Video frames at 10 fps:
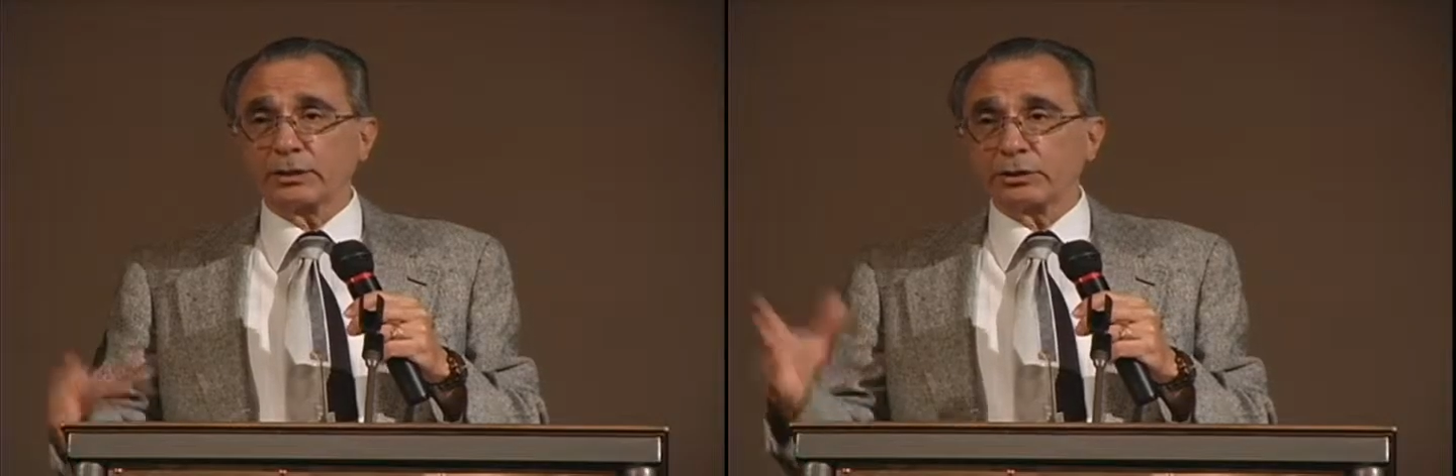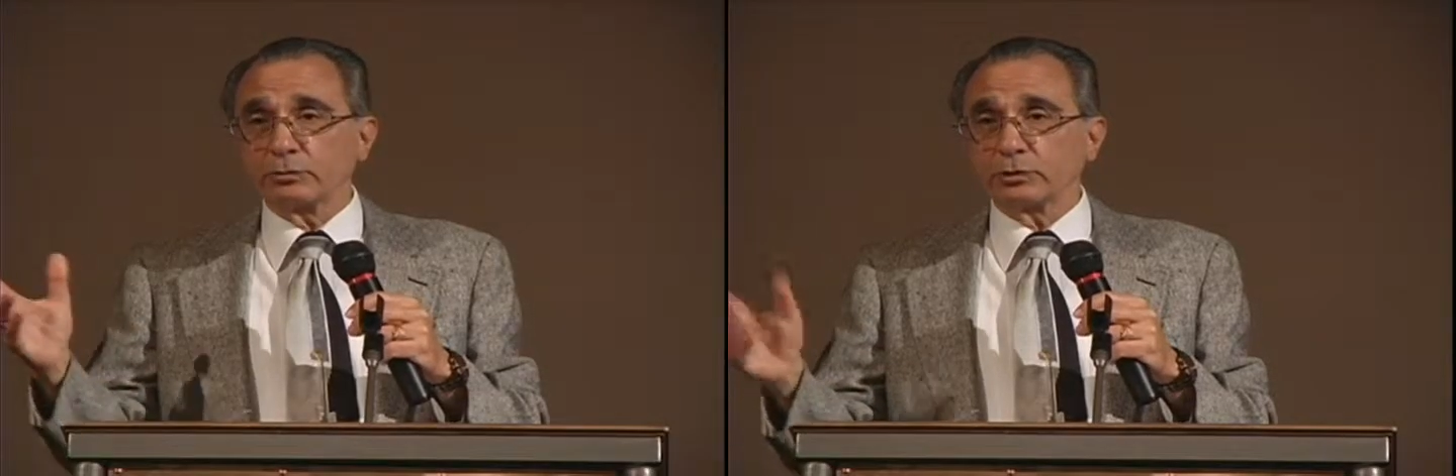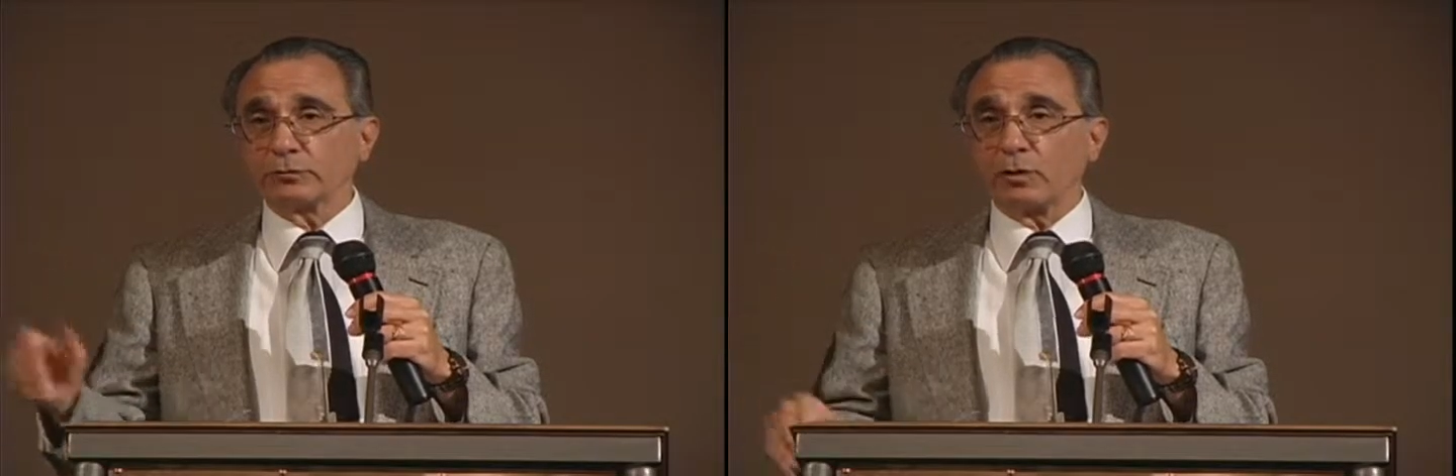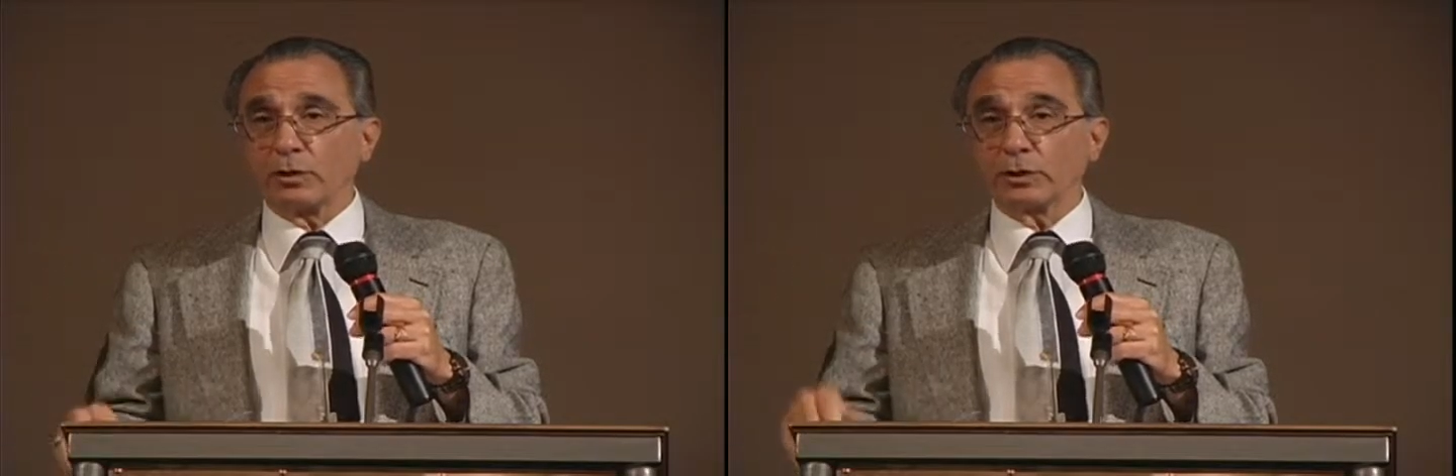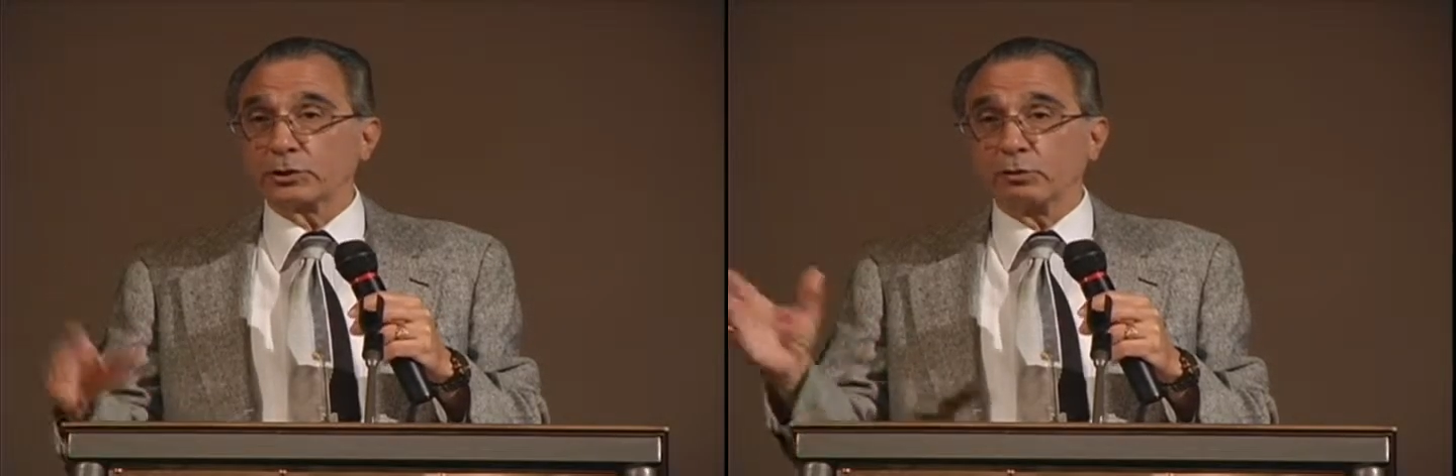she was a
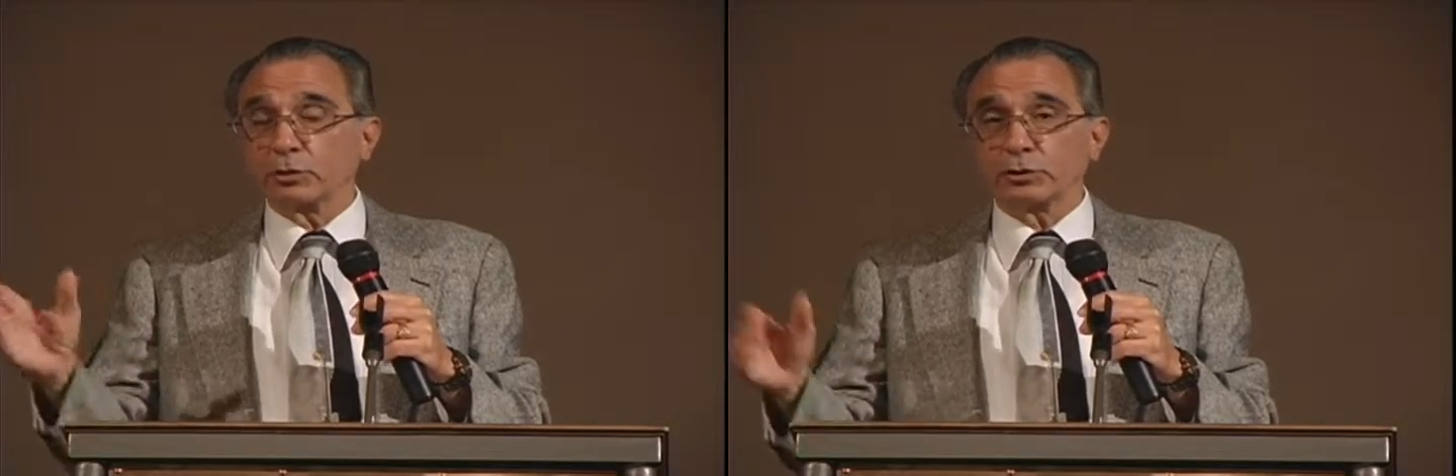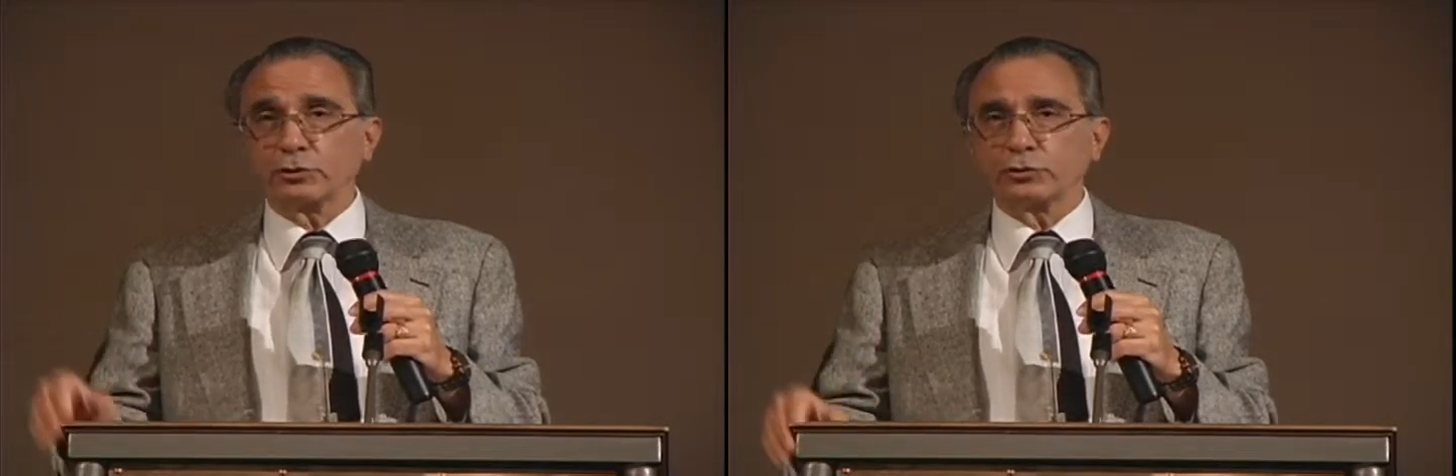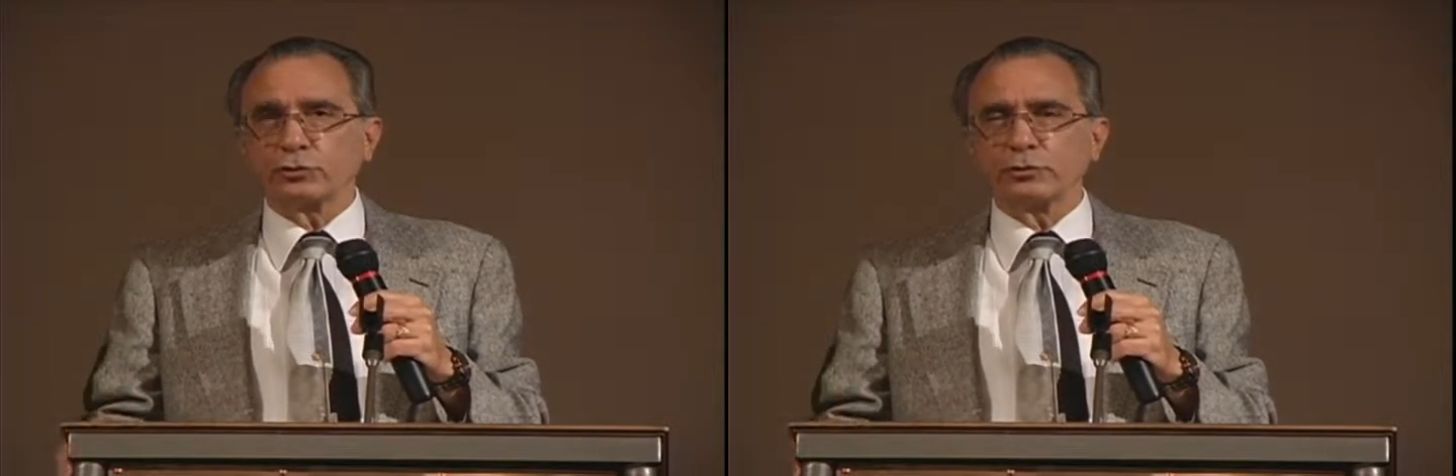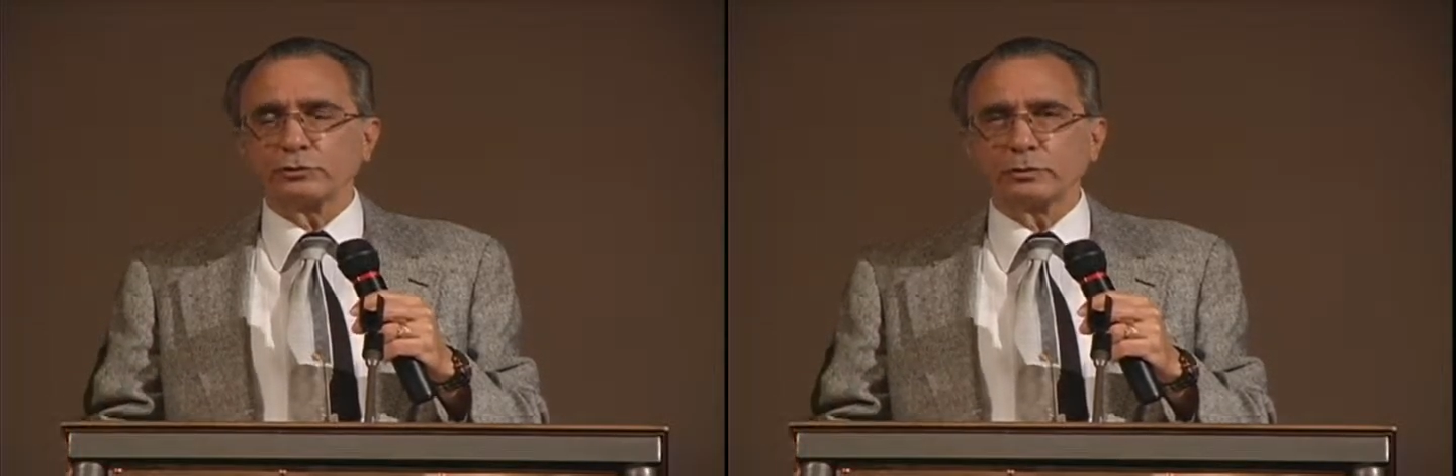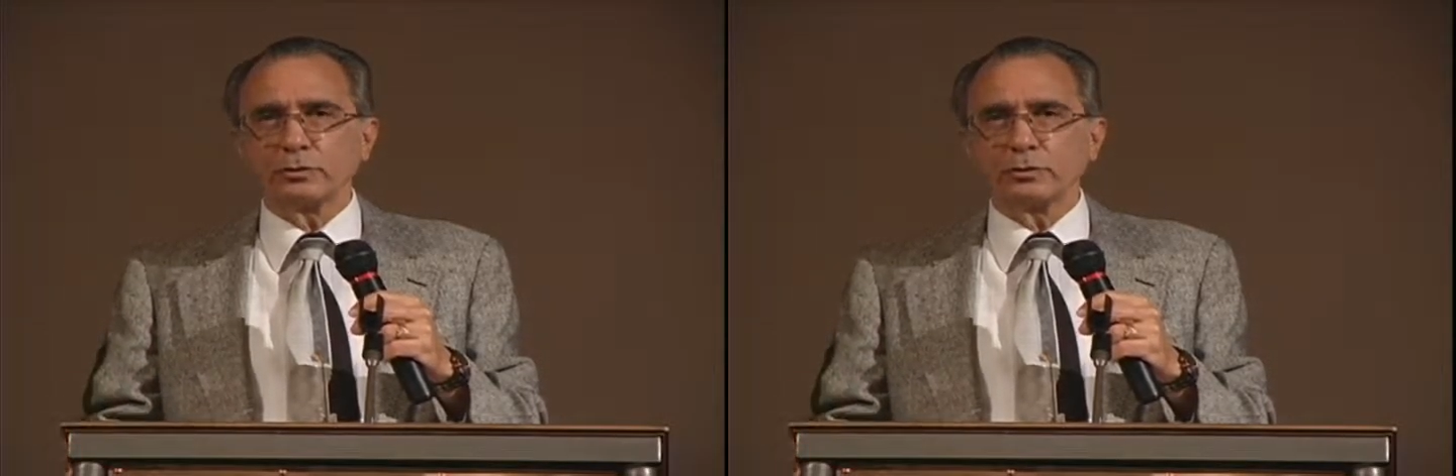foreigner, she wasn't a Jew.